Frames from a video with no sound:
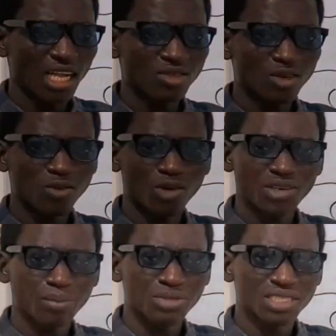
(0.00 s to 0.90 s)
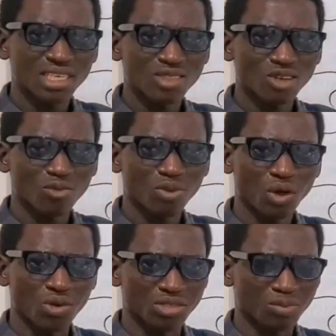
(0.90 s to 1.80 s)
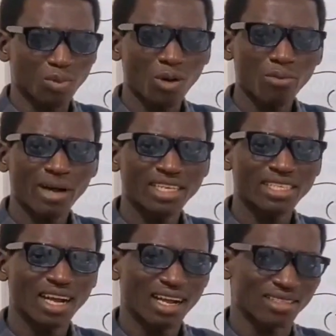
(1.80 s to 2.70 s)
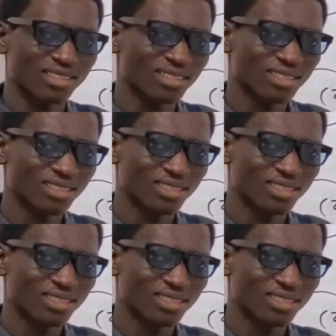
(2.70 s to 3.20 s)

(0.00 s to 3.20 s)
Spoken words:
Out of 100% of blood pumped by the heart